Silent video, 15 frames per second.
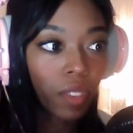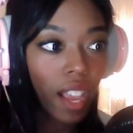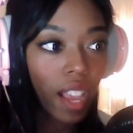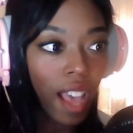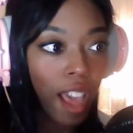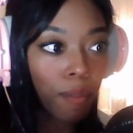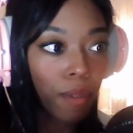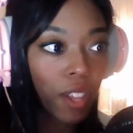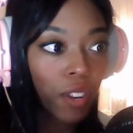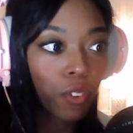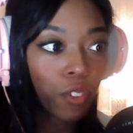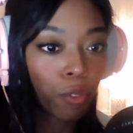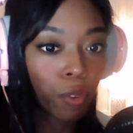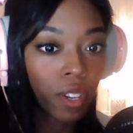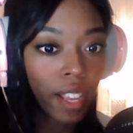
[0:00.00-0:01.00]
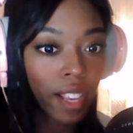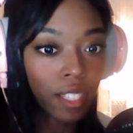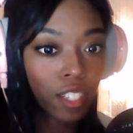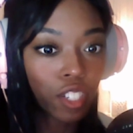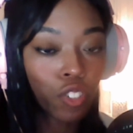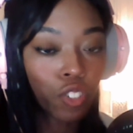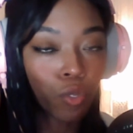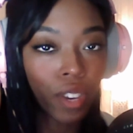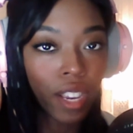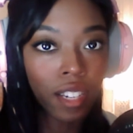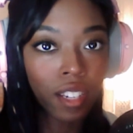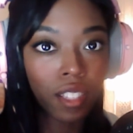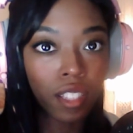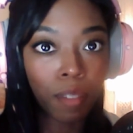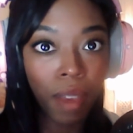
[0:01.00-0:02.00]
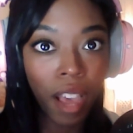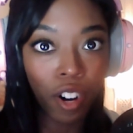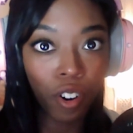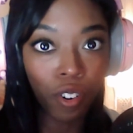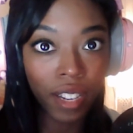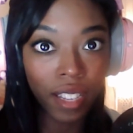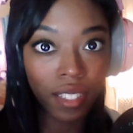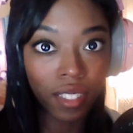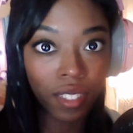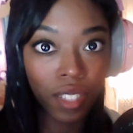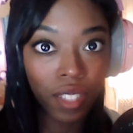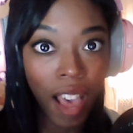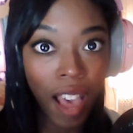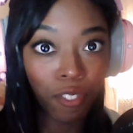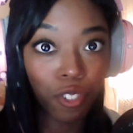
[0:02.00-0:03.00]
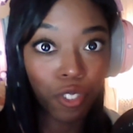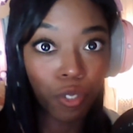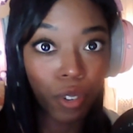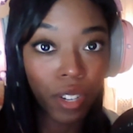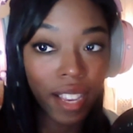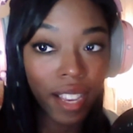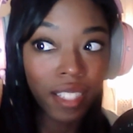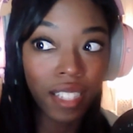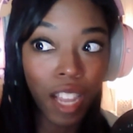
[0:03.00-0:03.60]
I had mine for 3 days and it drained the batteries after 3 days,